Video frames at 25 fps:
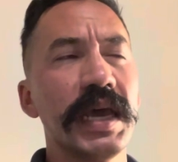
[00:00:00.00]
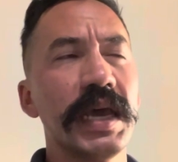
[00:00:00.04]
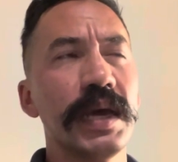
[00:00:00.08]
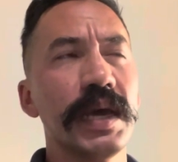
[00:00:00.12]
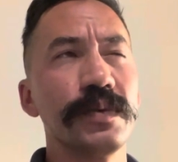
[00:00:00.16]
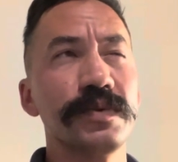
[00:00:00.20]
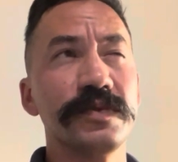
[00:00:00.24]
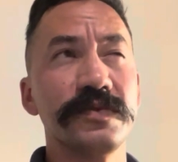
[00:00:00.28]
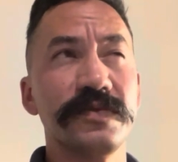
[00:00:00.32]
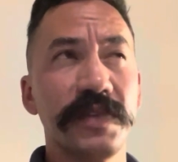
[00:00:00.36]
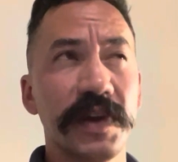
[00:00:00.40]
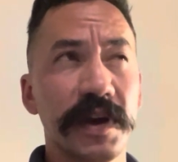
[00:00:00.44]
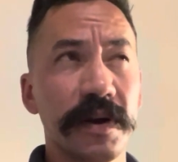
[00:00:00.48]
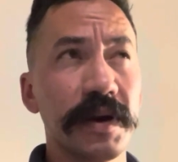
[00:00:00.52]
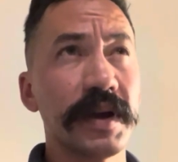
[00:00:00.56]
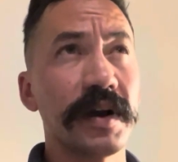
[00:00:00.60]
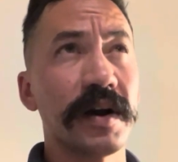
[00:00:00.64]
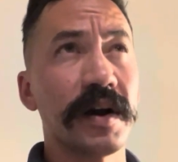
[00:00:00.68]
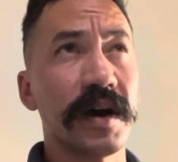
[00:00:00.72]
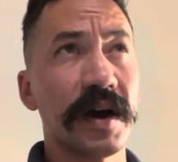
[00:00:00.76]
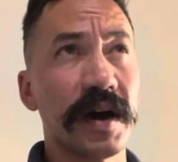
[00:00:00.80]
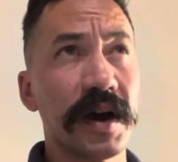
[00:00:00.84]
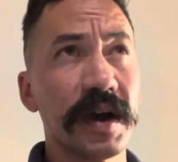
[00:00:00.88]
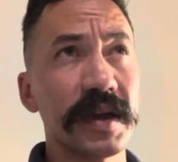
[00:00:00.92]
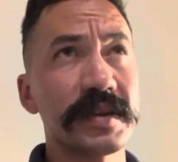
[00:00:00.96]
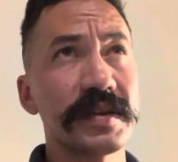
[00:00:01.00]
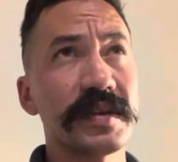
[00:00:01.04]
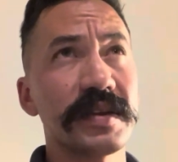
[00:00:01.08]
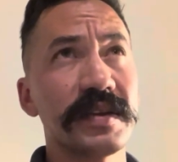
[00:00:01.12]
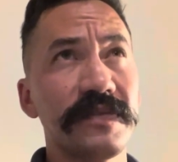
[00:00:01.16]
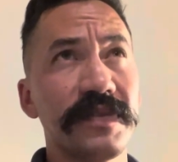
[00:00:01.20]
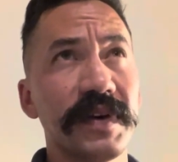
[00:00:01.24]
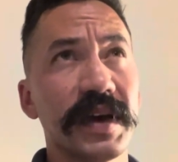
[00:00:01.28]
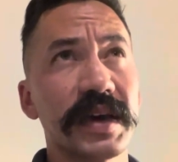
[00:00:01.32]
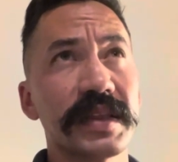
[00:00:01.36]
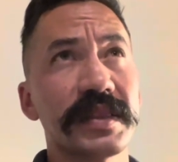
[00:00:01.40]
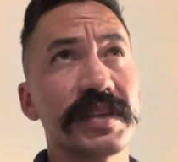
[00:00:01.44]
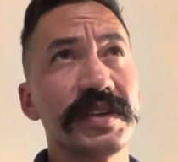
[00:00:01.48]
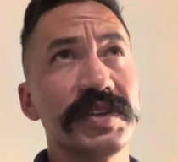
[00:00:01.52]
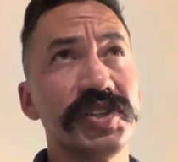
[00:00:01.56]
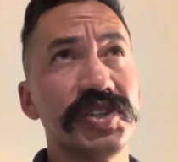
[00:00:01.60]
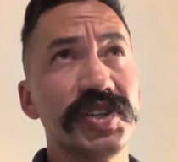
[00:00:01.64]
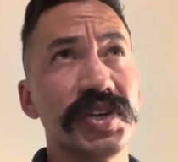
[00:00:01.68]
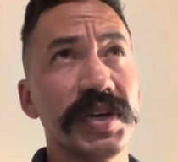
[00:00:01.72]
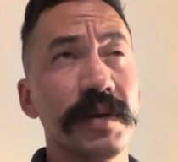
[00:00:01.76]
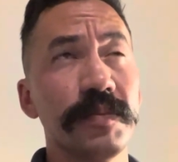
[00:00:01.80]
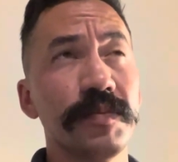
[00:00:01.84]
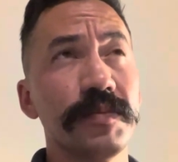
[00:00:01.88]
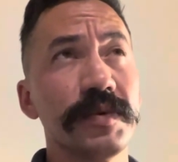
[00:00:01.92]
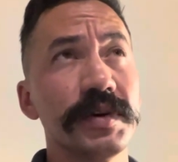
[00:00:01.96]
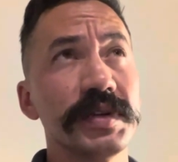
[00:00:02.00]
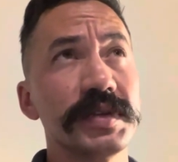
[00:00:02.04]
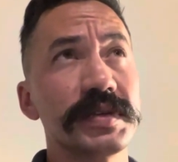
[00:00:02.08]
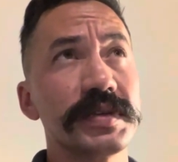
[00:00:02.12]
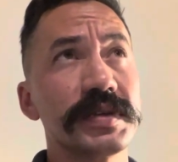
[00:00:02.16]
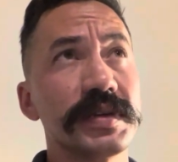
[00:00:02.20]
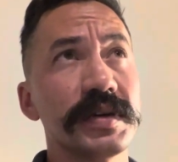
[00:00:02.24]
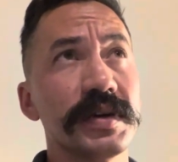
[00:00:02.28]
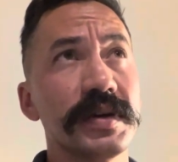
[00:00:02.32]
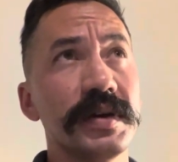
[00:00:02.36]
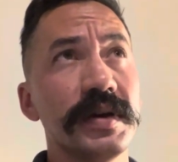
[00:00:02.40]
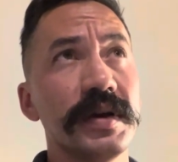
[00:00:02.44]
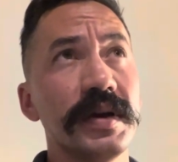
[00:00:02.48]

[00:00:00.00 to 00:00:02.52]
It was very hot. In fact, the gym was